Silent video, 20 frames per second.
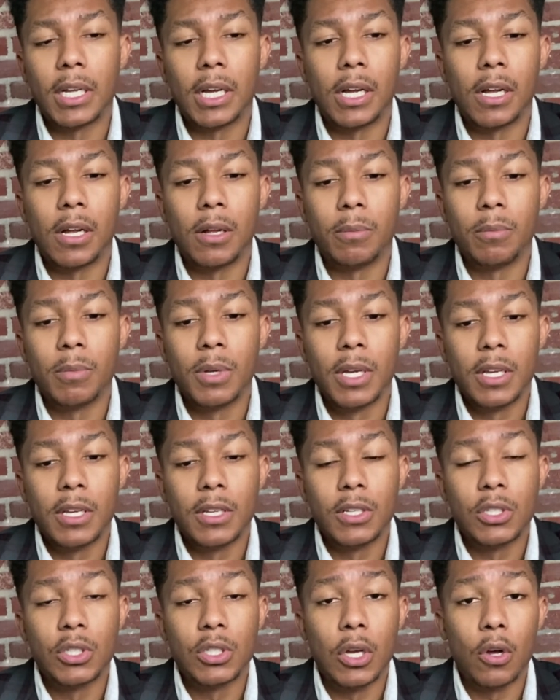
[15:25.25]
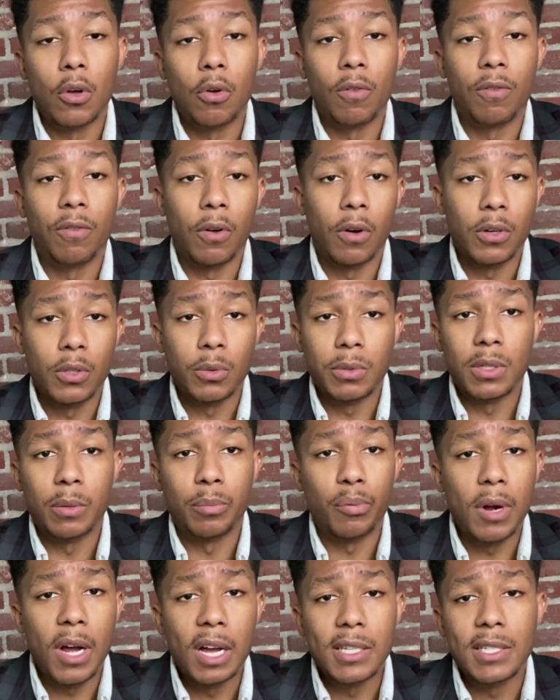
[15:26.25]
Um, so far as with the
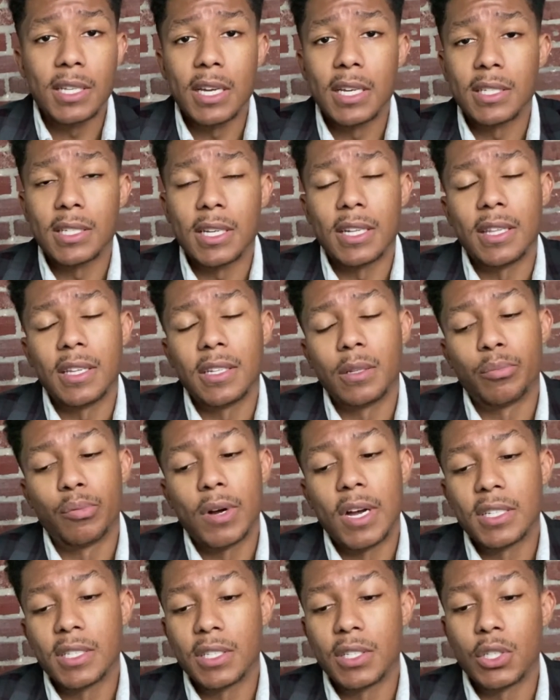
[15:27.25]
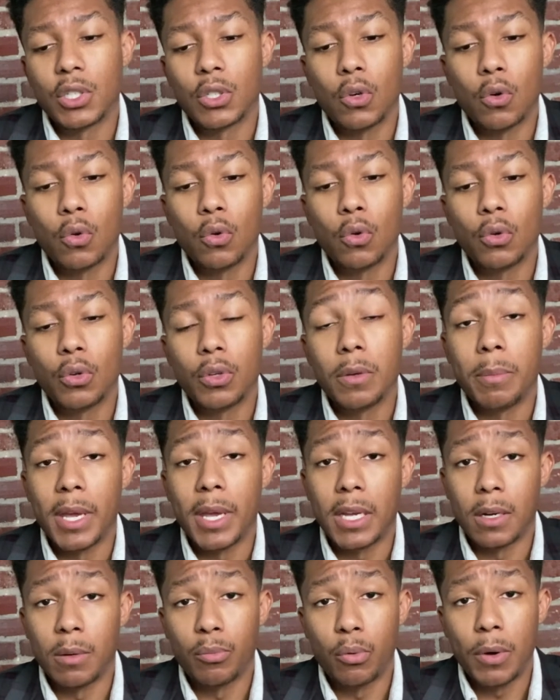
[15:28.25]
process, I think the process is cool. You
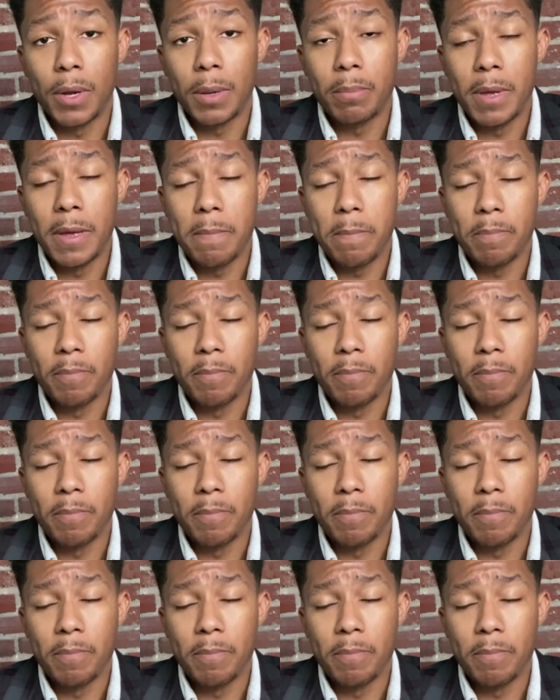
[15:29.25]
make an appointment